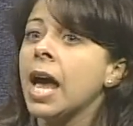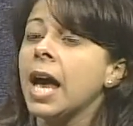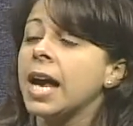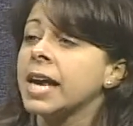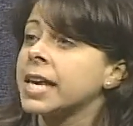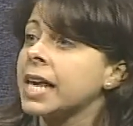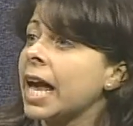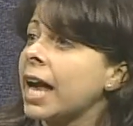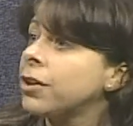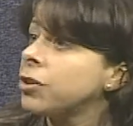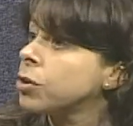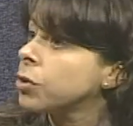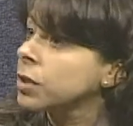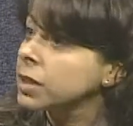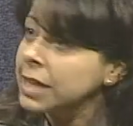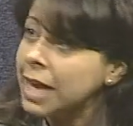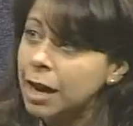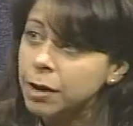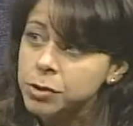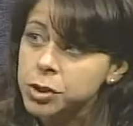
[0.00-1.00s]
Again, you're
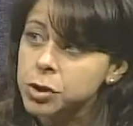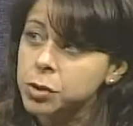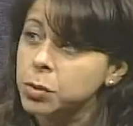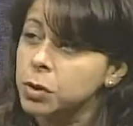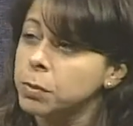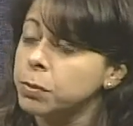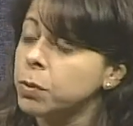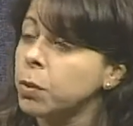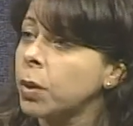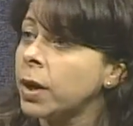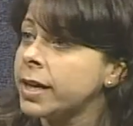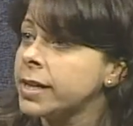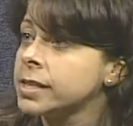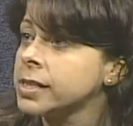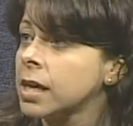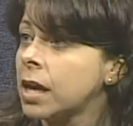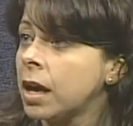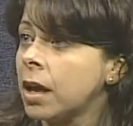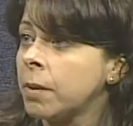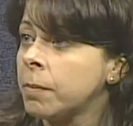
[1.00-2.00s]
allowed to
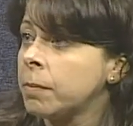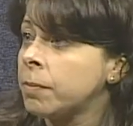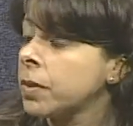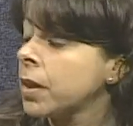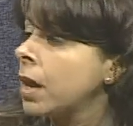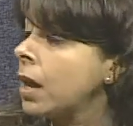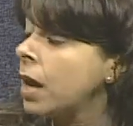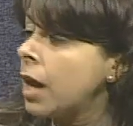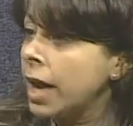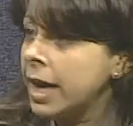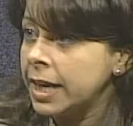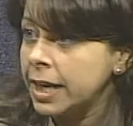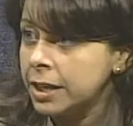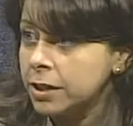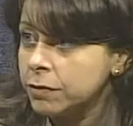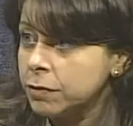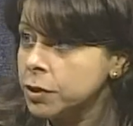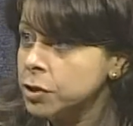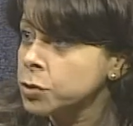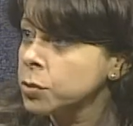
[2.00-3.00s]
appoint an
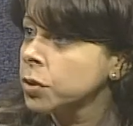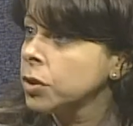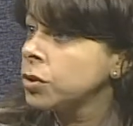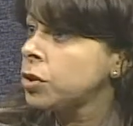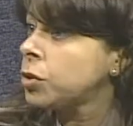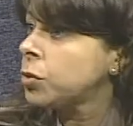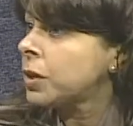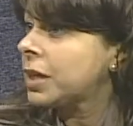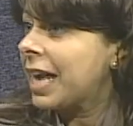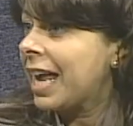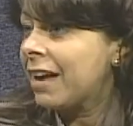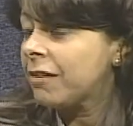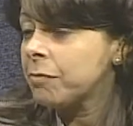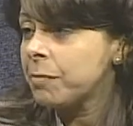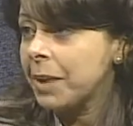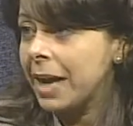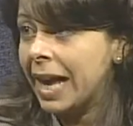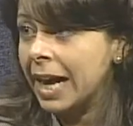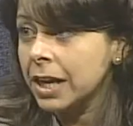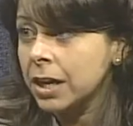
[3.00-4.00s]
individual. You can have
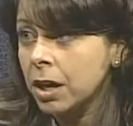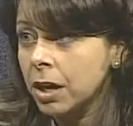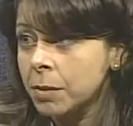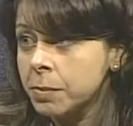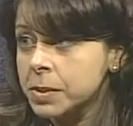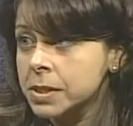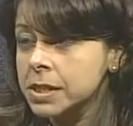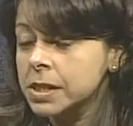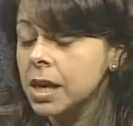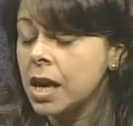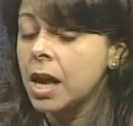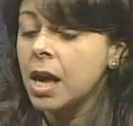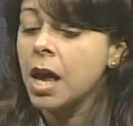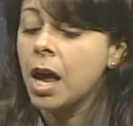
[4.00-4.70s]
backups.